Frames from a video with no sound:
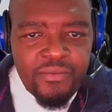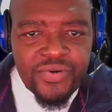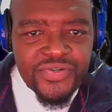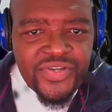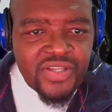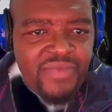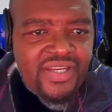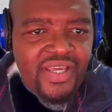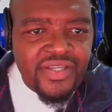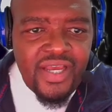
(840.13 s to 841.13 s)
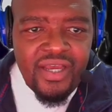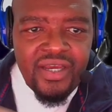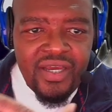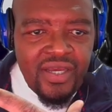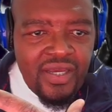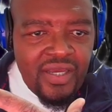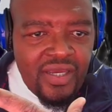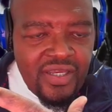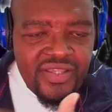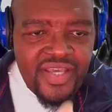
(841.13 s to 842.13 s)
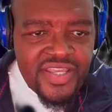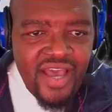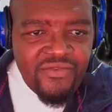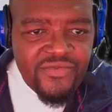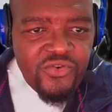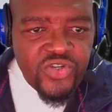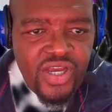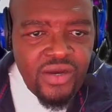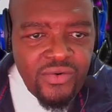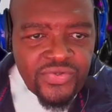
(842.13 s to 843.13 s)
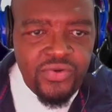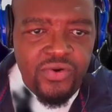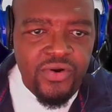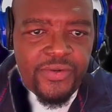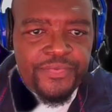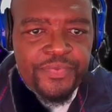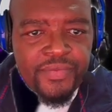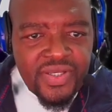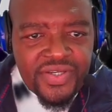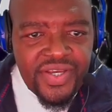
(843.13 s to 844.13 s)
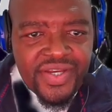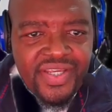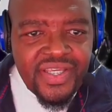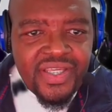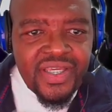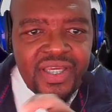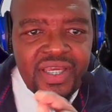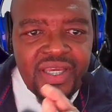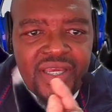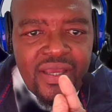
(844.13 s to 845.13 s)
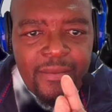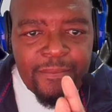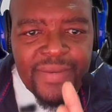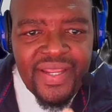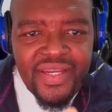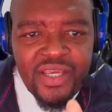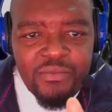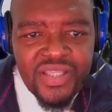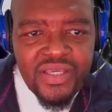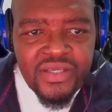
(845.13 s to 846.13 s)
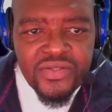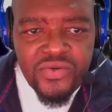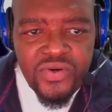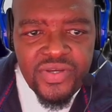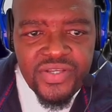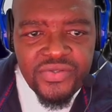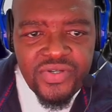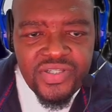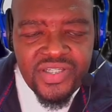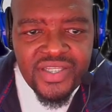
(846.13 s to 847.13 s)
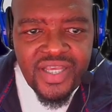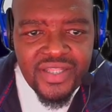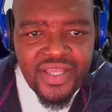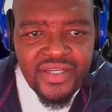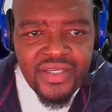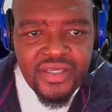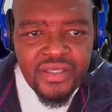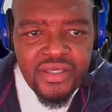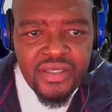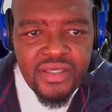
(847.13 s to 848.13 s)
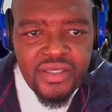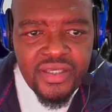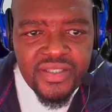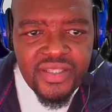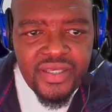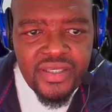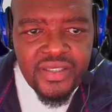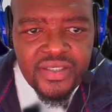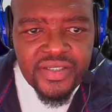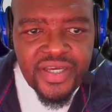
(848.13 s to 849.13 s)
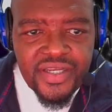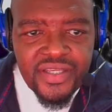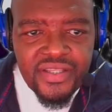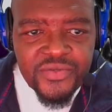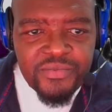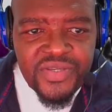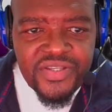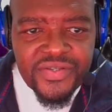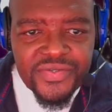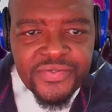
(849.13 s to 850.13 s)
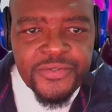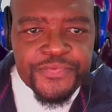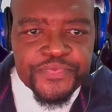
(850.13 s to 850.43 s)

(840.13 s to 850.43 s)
project manager in the near future or so on. Chairing planning meetings, so he's not just attending, he's chairing these meetings,